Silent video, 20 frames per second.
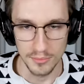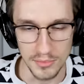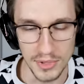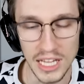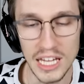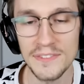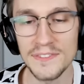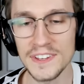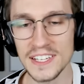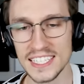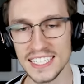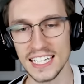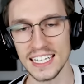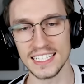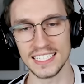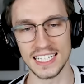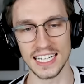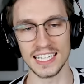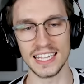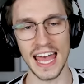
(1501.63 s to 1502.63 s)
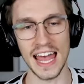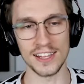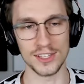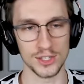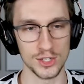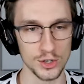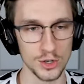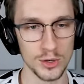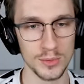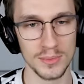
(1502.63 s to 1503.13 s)
Maleficent did that
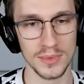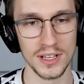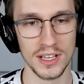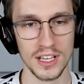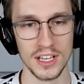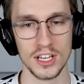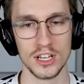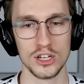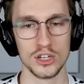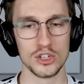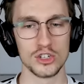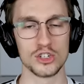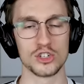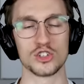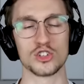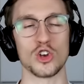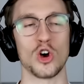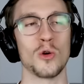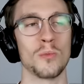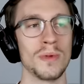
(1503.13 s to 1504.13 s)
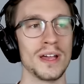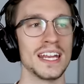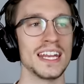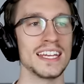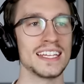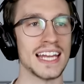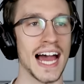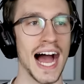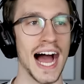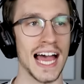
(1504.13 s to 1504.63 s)
zoom so many
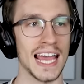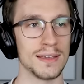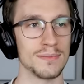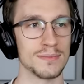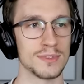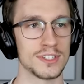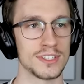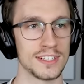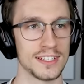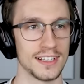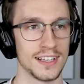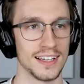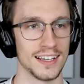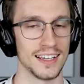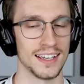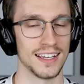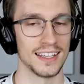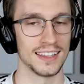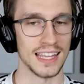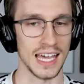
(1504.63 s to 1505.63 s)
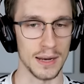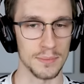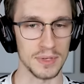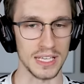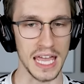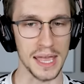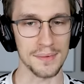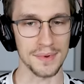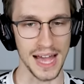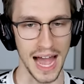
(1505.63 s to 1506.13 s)
times that it became